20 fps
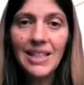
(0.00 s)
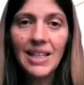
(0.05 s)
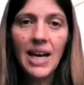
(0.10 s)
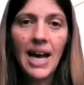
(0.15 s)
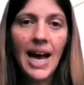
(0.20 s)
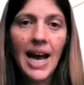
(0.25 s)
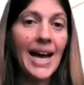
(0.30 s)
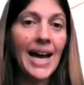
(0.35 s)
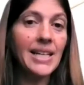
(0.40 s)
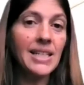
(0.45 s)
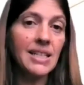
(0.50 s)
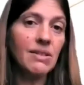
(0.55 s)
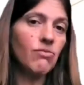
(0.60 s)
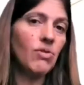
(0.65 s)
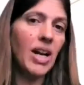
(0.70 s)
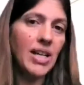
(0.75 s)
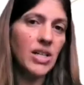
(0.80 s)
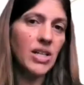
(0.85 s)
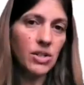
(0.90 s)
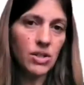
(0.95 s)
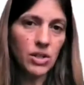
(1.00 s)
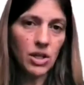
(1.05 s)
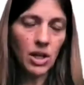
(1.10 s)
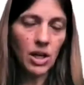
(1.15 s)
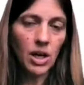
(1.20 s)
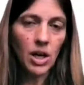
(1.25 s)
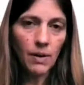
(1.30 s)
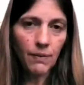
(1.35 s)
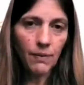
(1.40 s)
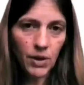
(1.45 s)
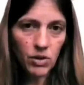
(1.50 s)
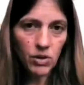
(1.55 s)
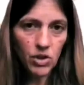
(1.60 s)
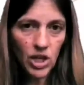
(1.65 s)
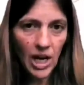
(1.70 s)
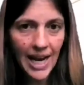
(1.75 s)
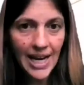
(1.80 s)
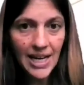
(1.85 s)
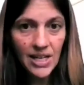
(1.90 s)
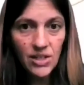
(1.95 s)
and in relation to
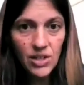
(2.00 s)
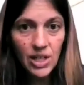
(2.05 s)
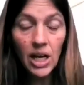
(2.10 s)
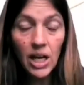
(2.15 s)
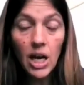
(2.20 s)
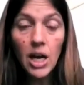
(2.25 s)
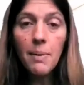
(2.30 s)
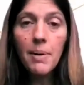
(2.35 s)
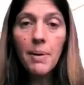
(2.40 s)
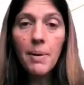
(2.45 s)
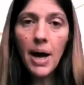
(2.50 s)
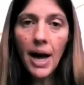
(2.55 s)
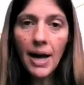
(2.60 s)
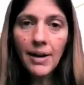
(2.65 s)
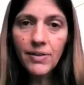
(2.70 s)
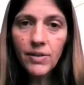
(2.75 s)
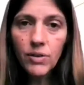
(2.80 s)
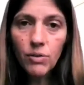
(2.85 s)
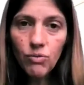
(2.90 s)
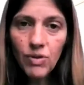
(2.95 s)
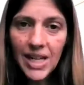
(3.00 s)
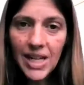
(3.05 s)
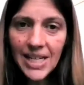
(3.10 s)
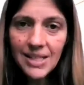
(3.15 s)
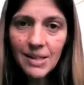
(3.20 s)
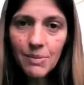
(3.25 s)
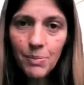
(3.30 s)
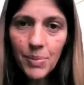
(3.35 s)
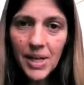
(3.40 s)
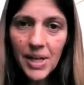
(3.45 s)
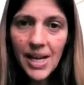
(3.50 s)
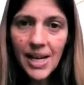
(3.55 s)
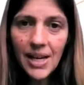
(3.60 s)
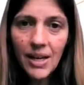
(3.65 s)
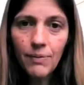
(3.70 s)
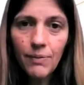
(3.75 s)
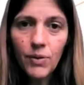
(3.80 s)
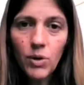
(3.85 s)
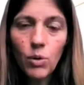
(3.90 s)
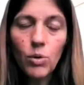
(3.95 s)
future aging. And the reason being,
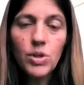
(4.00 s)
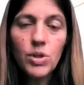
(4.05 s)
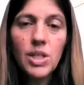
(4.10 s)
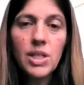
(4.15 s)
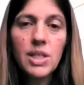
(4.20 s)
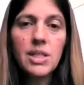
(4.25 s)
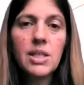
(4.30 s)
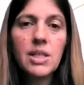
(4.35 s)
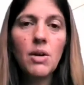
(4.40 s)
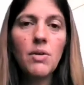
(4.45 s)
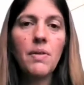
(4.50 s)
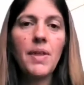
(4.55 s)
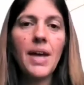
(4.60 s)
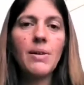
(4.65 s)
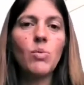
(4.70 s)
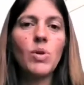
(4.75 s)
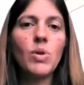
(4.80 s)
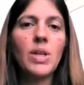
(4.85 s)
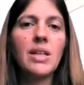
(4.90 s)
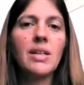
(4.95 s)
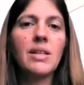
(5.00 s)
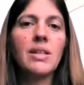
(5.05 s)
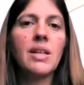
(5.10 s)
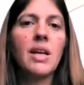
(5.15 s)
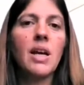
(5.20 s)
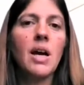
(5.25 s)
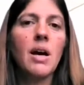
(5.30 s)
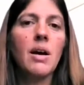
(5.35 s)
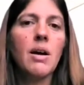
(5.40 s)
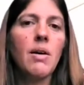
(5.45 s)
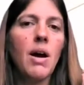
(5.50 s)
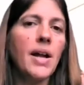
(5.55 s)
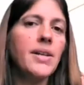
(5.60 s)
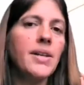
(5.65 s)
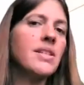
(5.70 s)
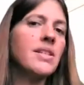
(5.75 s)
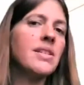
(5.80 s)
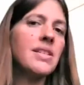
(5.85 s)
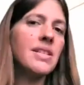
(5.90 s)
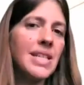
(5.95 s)
of course, is so that then we can
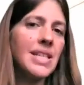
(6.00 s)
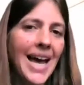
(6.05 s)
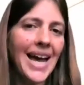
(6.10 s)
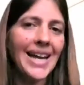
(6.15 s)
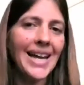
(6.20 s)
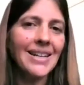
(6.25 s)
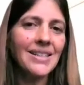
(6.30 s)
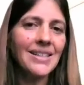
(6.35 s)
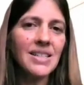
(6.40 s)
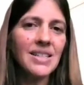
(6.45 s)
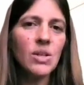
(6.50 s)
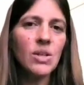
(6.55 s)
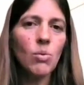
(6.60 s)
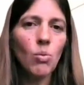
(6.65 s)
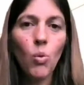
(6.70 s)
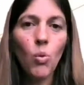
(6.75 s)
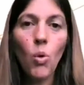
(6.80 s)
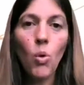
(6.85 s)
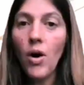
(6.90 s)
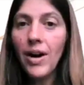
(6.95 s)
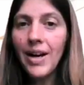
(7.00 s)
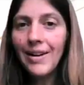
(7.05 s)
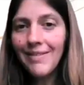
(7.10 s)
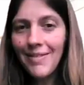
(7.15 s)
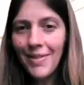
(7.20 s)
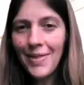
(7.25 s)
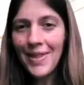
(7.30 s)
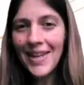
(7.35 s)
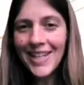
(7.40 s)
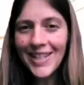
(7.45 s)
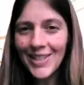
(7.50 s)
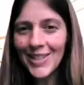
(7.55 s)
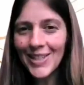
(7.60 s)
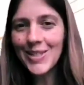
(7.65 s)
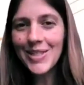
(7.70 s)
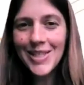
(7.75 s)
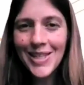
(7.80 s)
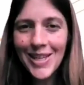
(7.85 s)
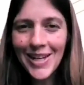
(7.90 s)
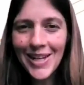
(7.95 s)
understand what
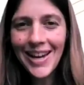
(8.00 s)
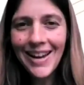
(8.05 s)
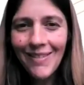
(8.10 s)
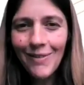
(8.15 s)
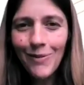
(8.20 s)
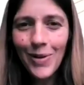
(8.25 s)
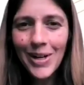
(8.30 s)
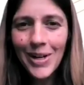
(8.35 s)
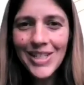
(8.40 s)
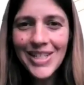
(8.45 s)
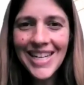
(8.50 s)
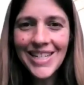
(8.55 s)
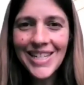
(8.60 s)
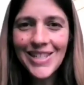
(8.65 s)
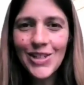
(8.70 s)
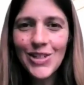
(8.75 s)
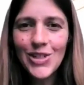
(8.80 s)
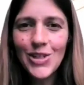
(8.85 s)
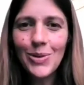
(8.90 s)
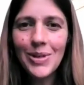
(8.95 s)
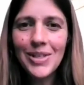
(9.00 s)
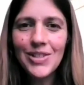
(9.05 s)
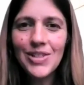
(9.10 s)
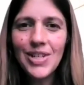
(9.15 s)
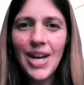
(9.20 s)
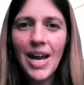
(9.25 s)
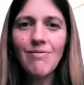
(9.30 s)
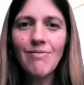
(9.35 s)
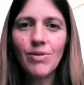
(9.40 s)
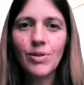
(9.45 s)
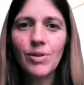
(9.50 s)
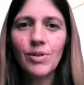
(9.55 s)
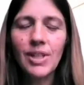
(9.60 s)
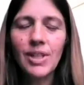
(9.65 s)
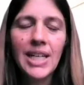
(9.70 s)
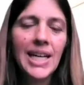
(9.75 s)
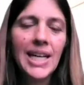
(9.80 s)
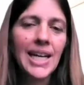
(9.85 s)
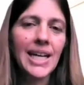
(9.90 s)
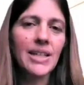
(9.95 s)
things that we need to do in
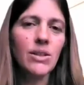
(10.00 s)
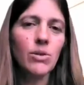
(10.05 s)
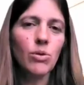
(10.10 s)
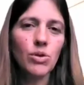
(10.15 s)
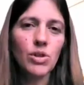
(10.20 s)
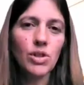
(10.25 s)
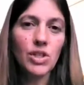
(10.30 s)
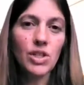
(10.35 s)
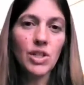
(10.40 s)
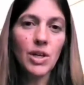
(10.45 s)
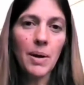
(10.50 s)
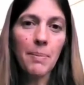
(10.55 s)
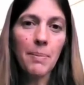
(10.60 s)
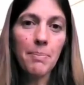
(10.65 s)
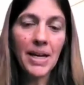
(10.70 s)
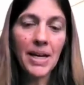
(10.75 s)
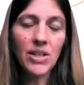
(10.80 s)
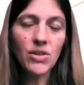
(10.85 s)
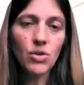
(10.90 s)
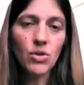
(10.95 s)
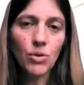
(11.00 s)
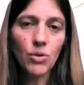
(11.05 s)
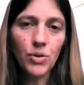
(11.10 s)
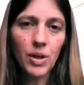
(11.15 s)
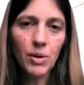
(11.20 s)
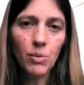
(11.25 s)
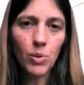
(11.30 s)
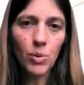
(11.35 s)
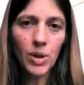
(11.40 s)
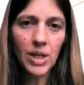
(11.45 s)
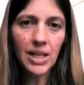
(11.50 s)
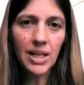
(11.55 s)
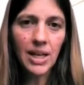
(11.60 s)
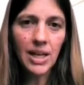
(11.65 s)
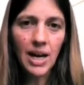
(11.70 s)
general in order to make sure that we